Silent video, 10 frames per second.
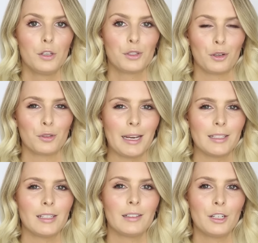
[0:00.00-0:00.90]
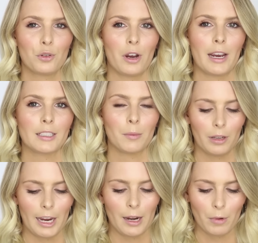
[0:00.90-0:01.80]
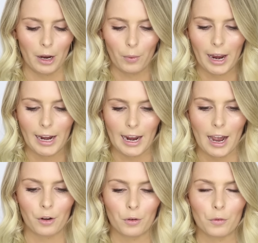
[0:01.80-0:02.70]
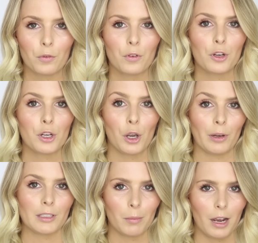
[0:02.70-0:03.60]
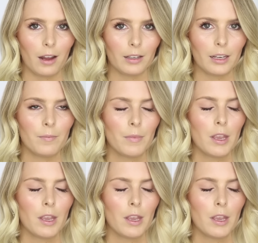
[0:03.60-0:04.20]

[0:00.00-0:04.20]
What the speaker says: So I was basically trying to plan my way out of going to Bali.